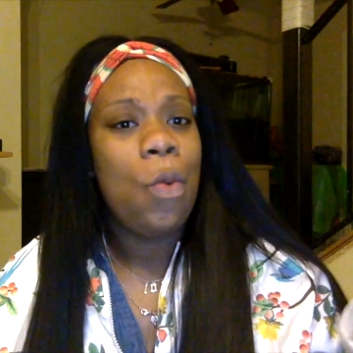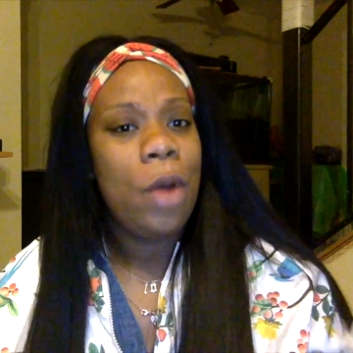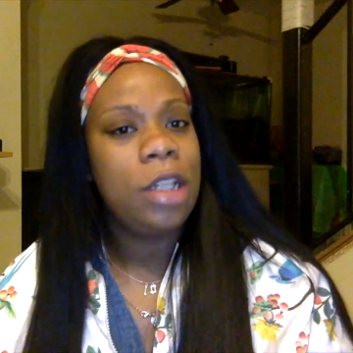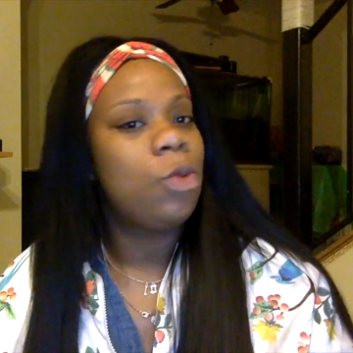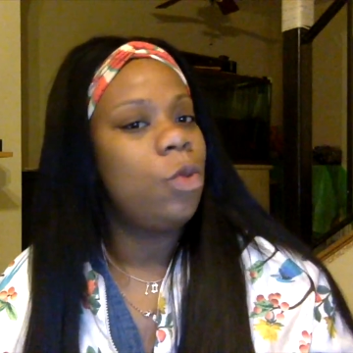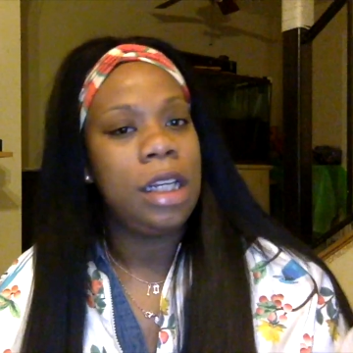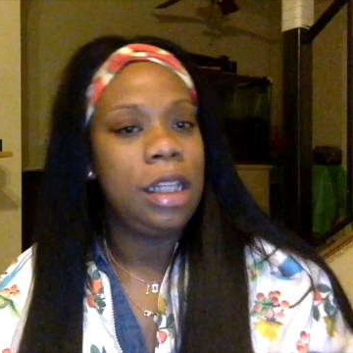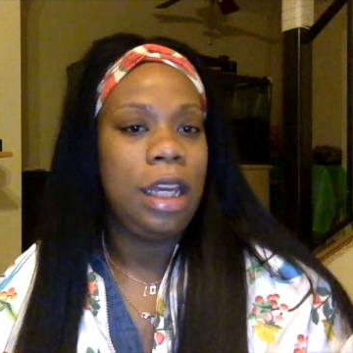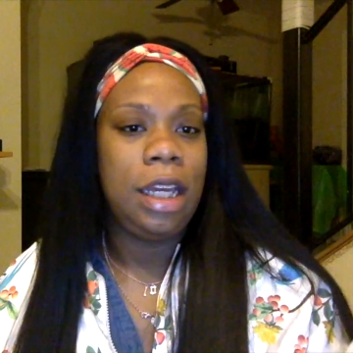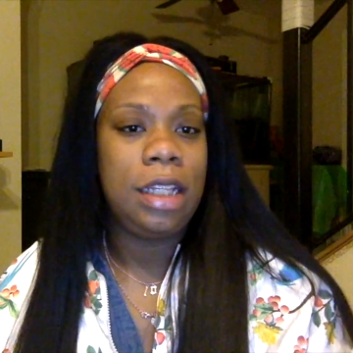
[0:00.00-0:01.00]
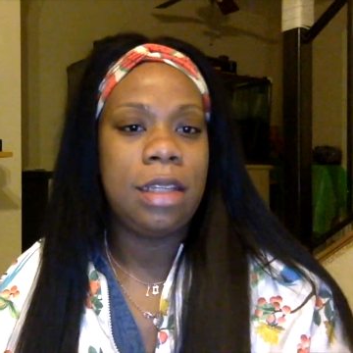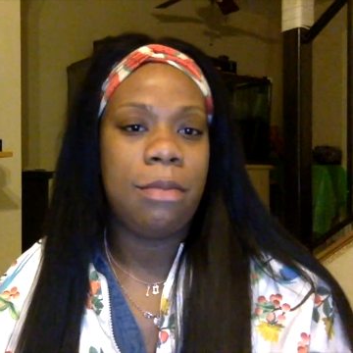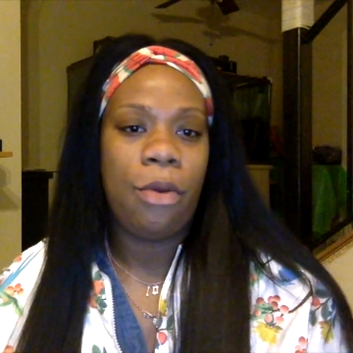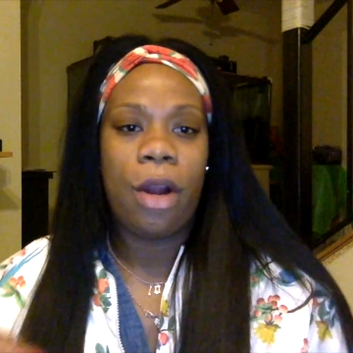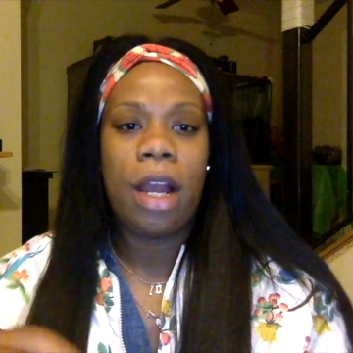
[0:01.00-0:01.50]
which wouldn't lead to
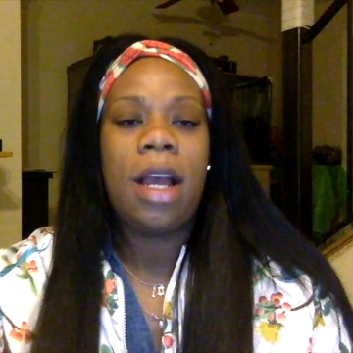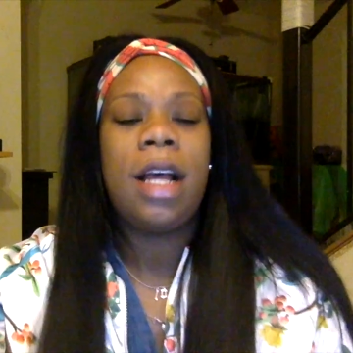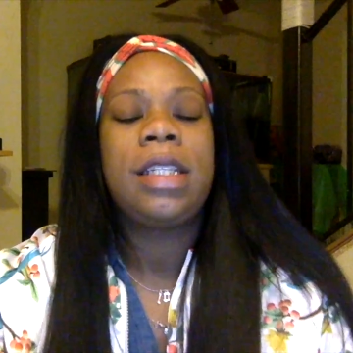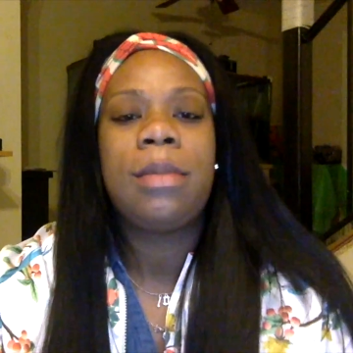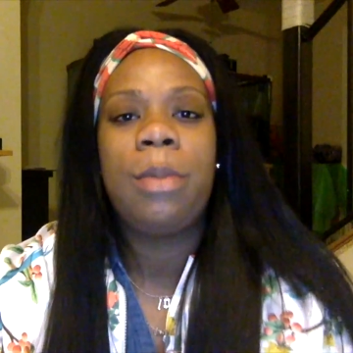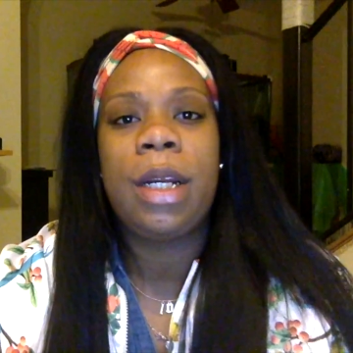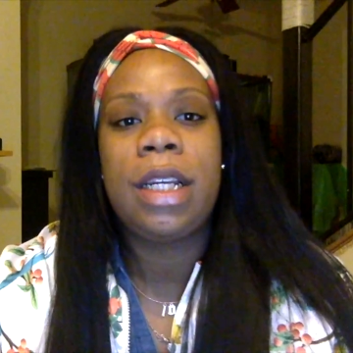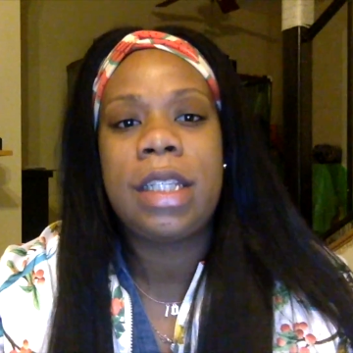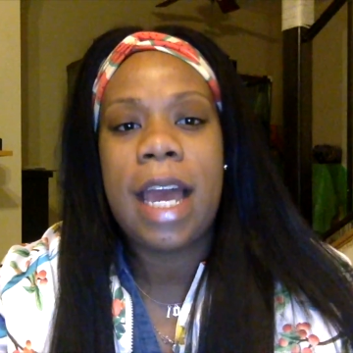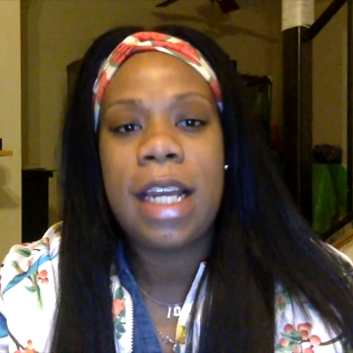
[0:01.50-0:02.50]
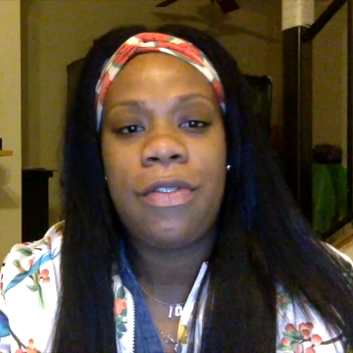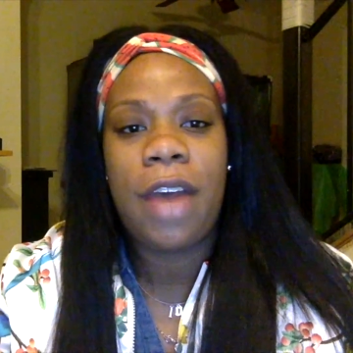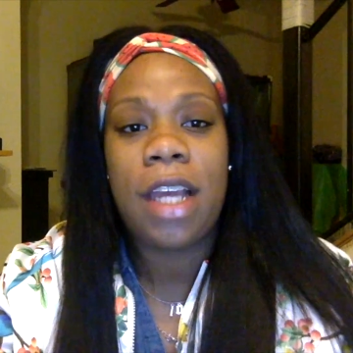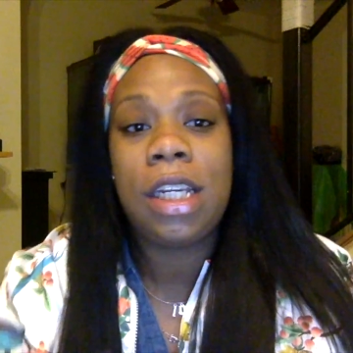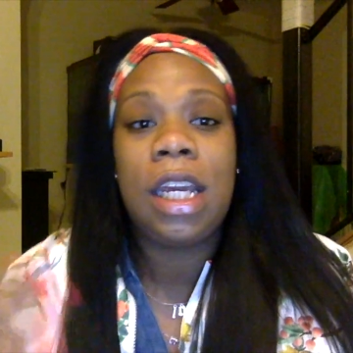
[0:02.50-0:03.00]
more customer
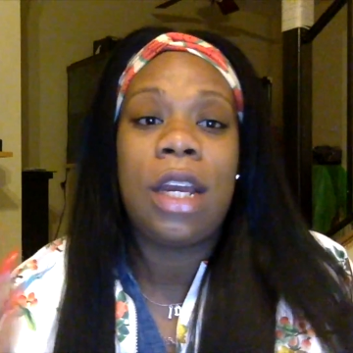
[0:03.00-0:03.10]
dissatisfaction.